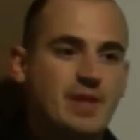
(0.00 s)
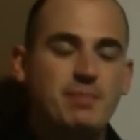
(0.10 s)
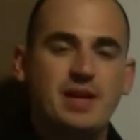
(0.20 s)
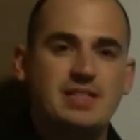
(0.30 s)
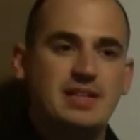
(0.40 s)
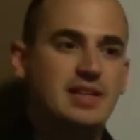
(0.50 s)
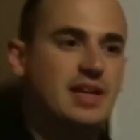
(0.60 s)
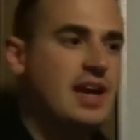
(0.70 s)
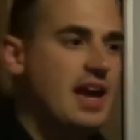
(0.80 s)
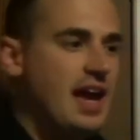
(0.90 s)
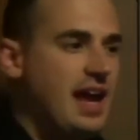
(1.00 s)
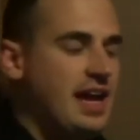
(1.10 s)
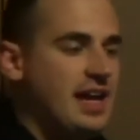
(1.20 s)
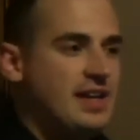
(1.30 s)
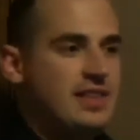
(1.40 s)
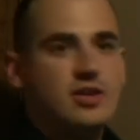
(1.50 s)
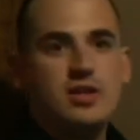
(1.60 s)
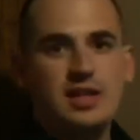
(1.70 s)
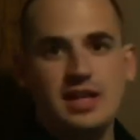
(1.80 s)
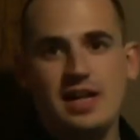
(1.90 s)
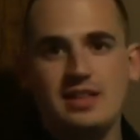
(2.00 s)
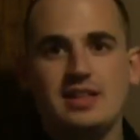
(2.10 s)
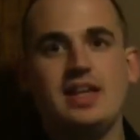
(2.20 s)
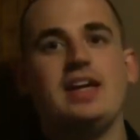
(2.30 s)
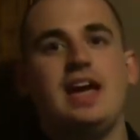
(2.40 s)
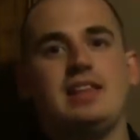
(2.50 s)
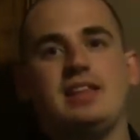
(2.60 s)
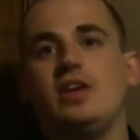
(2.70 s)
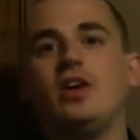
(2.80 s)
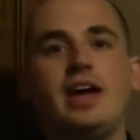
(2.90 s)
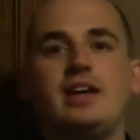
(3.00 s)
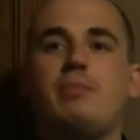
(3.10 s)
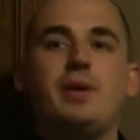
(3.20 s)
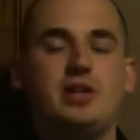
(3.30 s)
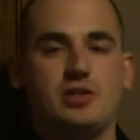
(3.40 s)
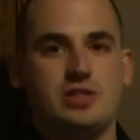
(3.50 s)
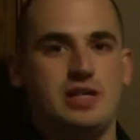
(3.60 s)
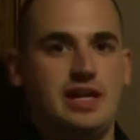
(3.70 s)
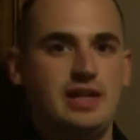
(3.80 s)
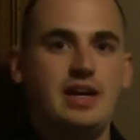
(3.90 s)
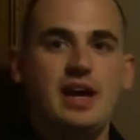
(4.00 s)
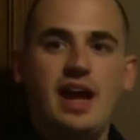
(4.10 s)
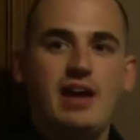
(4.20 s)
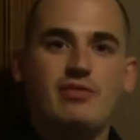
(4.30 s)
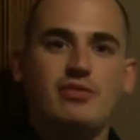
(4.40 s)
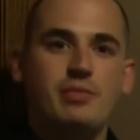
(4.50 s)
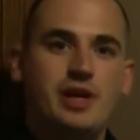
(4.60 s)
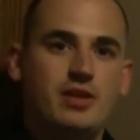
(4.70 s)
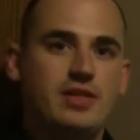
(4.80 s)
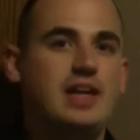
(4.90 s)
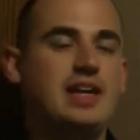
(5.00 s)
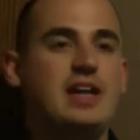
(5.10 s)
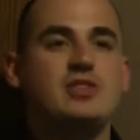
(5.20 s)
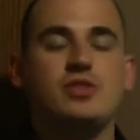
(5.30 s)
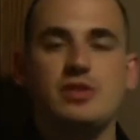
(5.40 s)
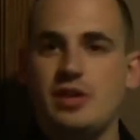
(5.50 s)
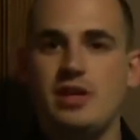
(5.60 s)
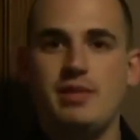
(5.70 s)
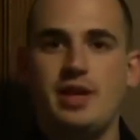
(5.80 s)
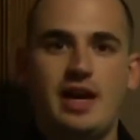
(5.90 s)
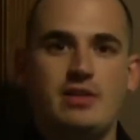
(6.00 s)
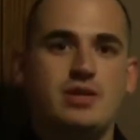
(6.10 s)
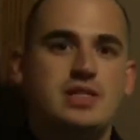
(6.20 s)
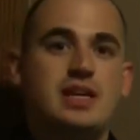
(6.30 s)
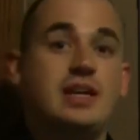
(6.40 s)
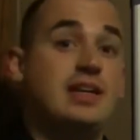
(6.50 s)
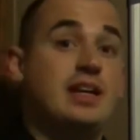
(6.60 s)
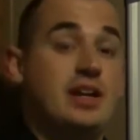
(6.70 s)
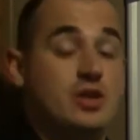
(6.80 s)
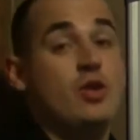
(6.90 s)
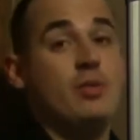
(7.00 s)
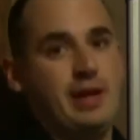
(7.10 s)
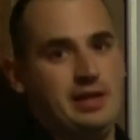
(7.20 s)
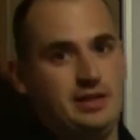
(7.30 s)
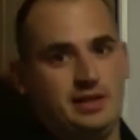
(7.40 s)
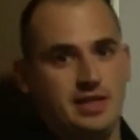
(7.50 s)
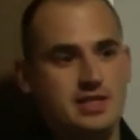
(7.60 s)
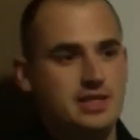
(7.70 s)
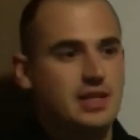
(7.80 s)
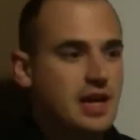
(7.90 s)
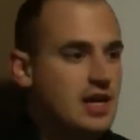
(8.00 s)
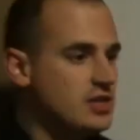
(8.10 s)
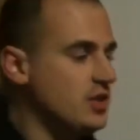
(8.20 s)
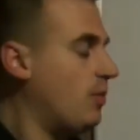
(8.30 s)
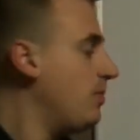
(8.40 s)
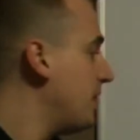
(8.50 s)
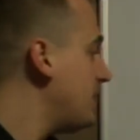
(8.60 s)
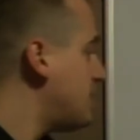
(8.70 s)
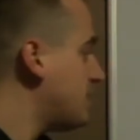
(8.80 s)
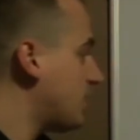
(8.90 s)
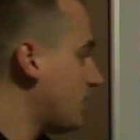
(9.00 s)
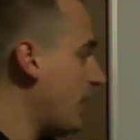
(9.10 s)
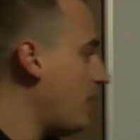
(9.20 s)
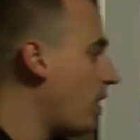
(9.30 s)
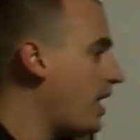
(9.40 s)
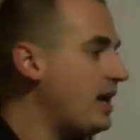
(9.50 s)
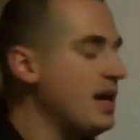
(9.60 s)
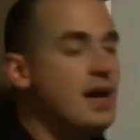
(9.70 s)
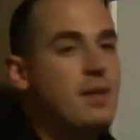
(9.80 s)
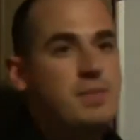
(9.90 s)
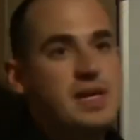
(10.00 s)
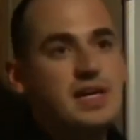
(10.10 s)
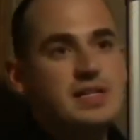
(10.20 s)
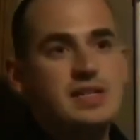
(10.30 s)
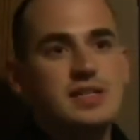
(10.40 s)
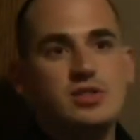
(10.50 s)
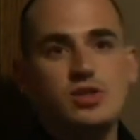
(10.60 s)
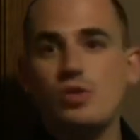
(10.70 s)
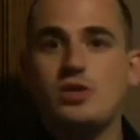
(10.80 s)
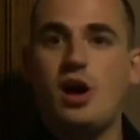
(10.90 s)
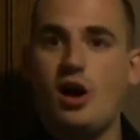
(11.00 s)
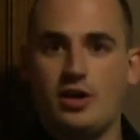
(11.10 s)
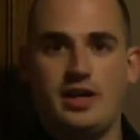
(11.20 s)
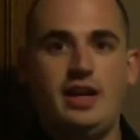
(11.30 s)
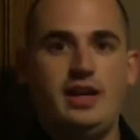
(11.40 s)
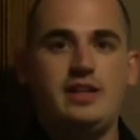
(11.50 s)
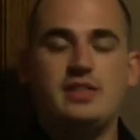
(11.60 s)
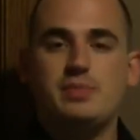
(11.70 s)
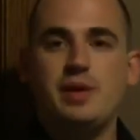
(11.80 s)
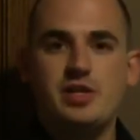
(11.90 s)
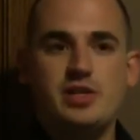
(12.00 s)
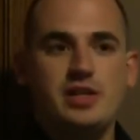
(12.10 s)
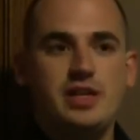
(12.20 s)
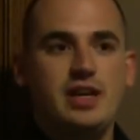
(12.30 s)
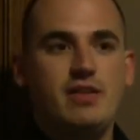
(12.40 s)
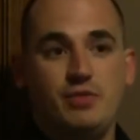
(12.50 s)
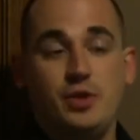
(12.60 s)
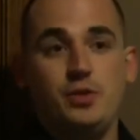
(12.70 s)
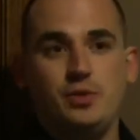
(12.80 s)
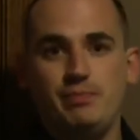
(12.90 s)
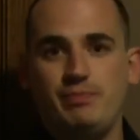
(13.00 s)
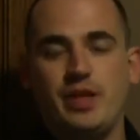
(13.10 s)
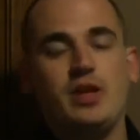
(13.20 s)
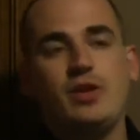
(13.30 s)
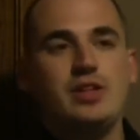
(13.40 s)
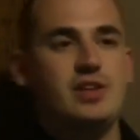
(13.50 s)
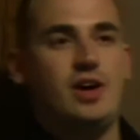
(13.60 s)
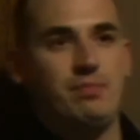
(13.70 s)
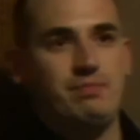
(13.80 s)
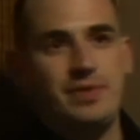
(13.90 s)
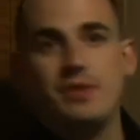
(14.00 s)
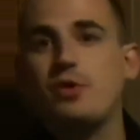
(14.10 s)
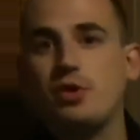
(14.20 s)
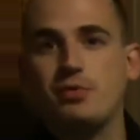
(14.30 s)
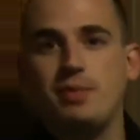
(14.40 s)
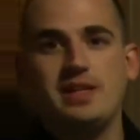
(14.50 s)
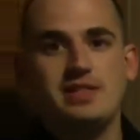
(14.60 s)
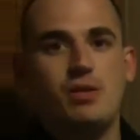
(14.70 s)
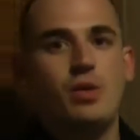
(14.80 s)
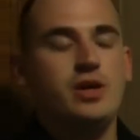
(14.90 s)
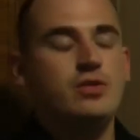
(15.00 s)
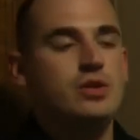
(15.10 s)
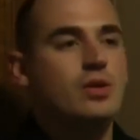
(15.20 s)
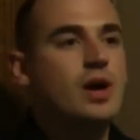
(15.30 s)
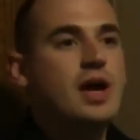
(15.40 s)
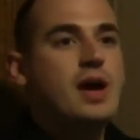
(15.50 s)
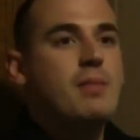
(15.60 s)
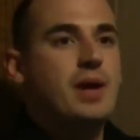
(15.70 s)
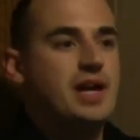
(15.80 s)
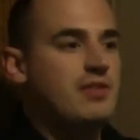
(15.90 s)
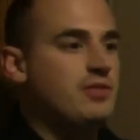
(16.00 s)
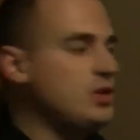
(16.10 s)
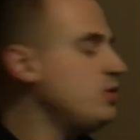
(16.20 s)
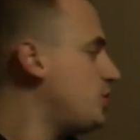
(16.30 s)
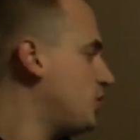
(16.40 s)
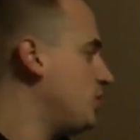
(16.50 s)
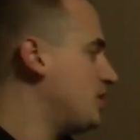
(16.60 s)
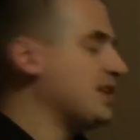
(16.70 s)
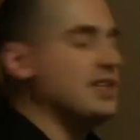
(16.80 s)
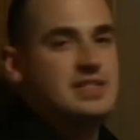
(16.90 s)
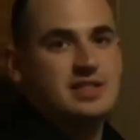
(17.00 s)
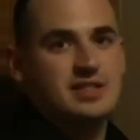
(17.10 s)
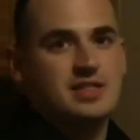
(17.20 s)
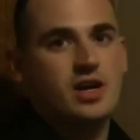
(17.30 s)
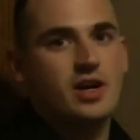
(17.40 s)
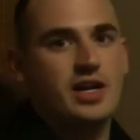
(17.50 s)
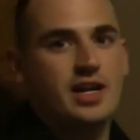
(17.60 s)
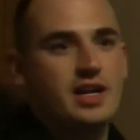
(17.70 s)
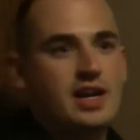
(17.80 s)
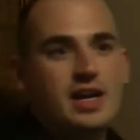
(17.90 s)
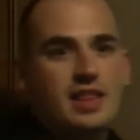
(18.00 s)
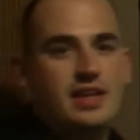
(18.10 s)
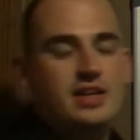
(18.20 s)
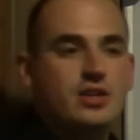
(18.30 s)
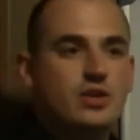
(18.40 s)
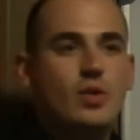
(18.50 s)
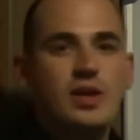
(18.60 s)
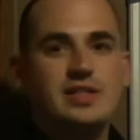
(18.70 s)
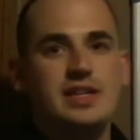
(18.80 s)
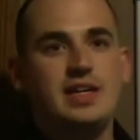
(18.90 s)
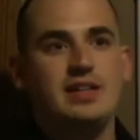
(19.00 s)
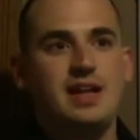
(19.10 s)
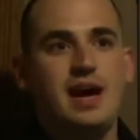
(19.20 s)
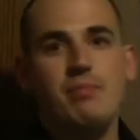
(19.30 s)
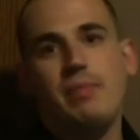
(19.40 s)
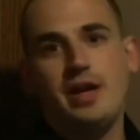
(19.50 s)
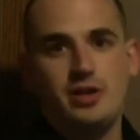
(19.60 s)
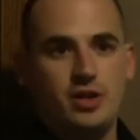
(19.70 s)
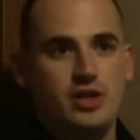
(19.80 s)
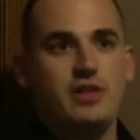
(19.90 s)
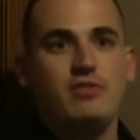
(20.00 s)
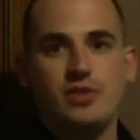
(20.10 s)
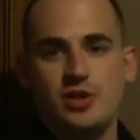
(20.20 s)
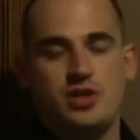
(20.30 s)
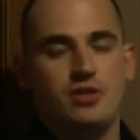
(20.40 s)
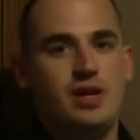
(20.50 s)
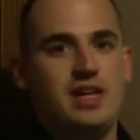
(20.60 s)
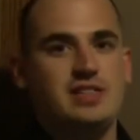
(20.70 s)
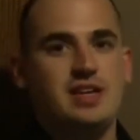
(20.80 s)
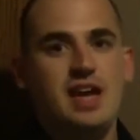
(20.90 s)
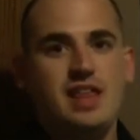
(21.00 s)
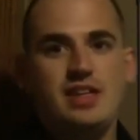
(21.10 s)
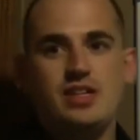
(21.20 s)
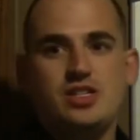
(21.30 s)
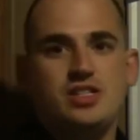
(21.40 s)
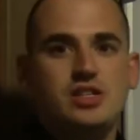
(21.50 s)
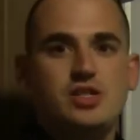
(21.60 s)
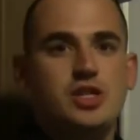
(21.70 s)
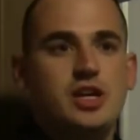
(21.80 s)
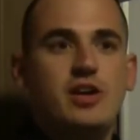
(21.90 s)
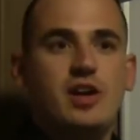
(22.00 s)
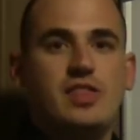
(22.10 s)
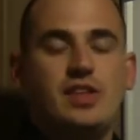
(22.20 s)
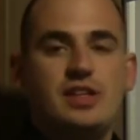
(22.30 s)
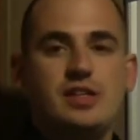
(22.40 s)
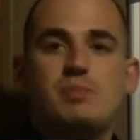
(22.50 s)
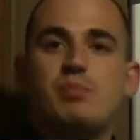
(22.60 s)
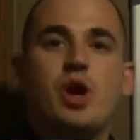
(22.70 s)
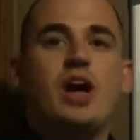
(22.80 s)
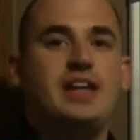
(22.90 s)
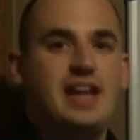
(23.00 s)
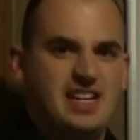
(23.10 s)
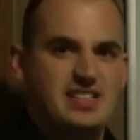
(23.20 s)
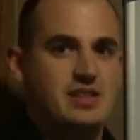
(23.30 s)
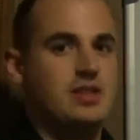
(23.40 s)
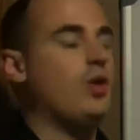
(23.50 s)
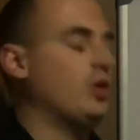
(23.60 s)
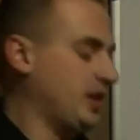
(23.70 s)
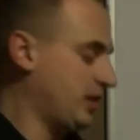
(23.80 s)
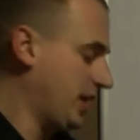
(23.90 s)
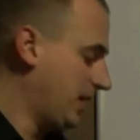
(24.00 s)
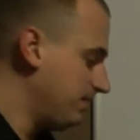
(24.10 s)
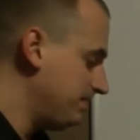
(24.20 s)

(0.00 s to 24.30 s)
basically, and they'll click on the link and then they'll end up at your site, and from there they can enter their email address and get on your mailing list. So this is a great way because it's so targeted, especially if it's all of course based on what you do, but if you choose a list that's targeted, then you're going to get a lot better conversion rates than just a generic thing that's broadcast to the whole internet.